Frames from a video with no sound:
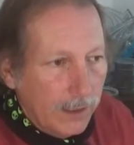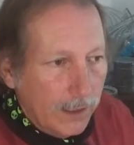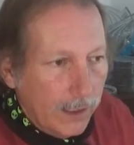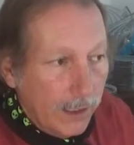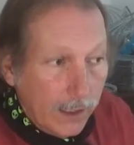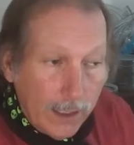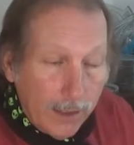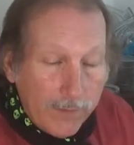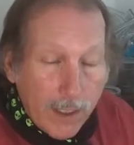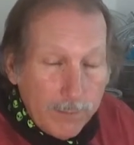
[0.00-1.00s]
and
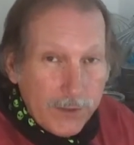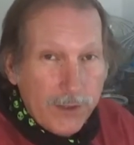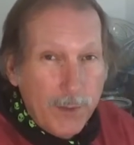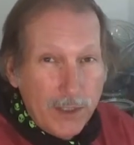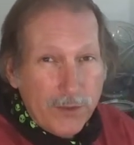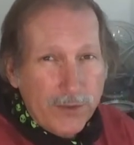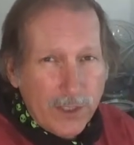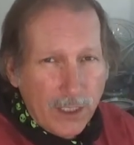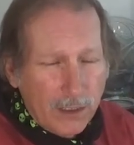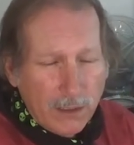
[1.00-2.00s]
have come to some
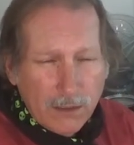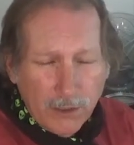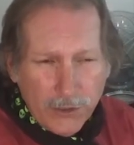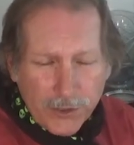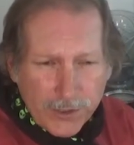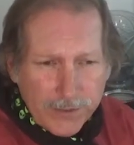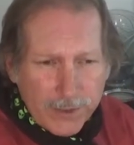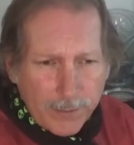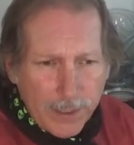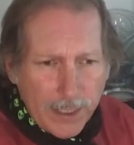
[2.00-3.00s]
interesting conclusions
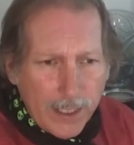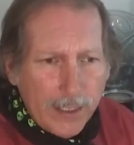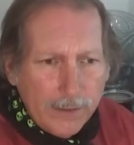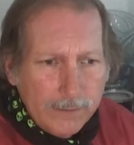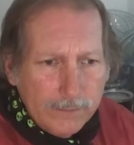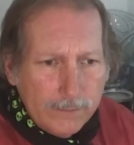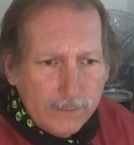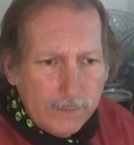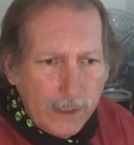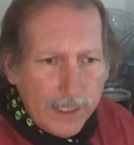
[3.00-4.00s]
about
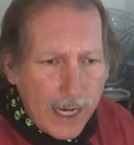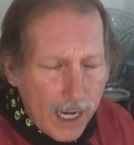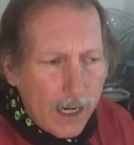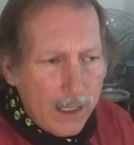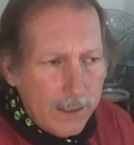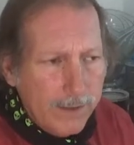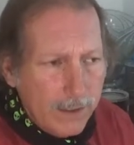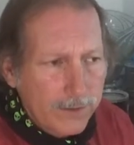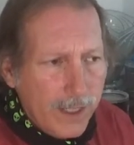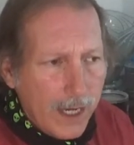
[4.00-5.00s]
an error in
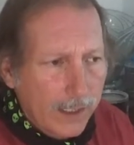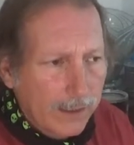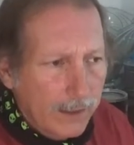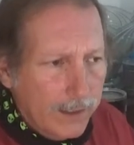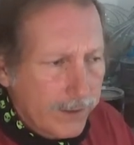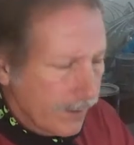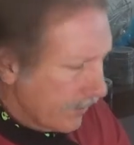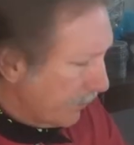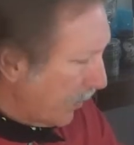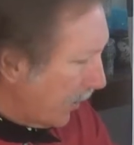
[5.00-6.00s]
those
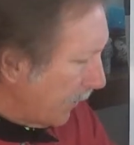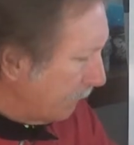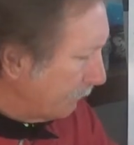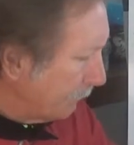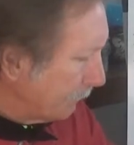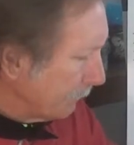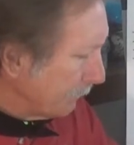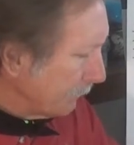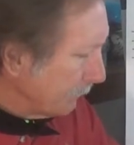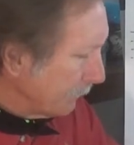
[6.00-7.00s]
calculations. But
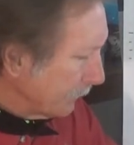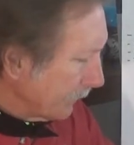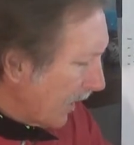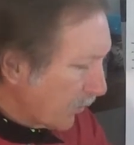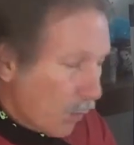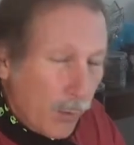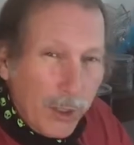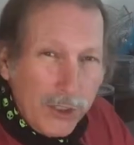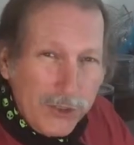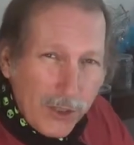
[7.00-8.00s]
that's where we're going
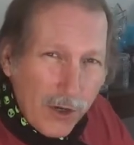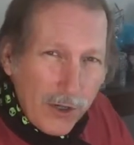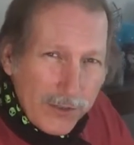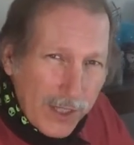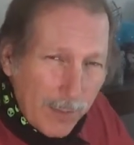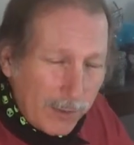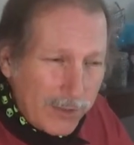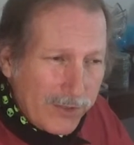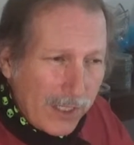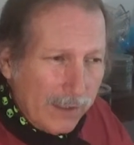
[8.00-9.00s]
to start, is Kepler's
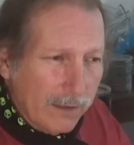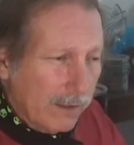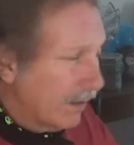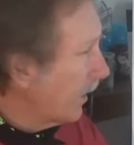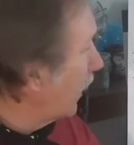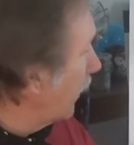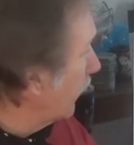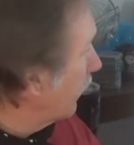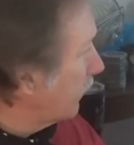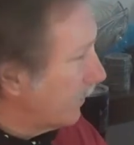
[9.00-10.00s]
second law,
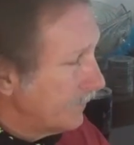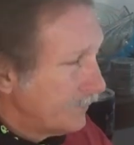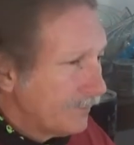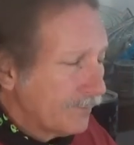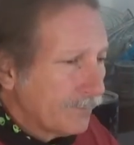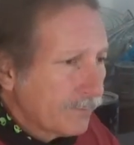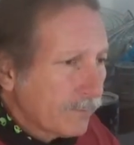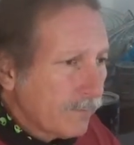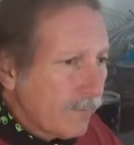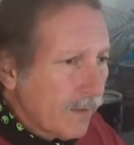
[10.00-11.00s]
area law.
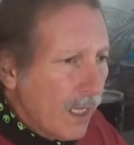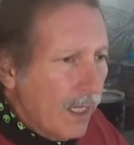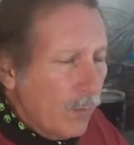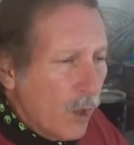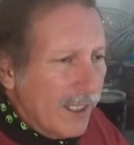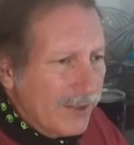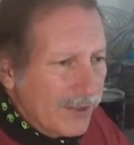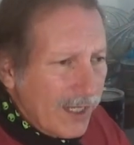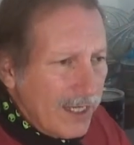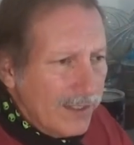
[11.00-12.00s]
And what it
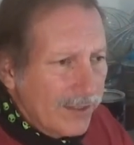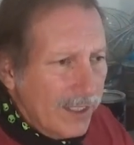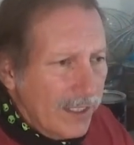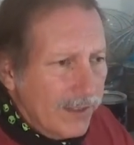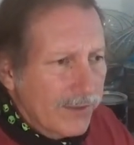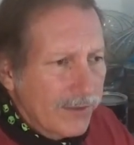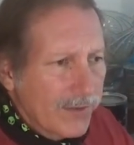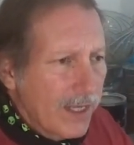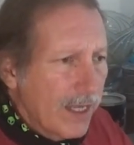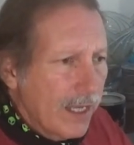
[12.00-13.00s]
states is
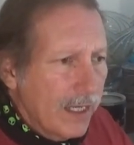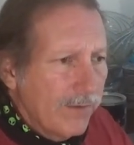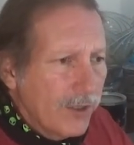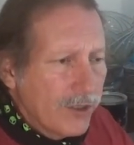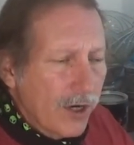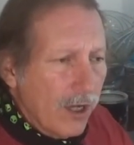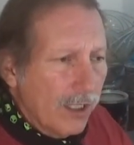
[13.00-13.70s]
that if you draw a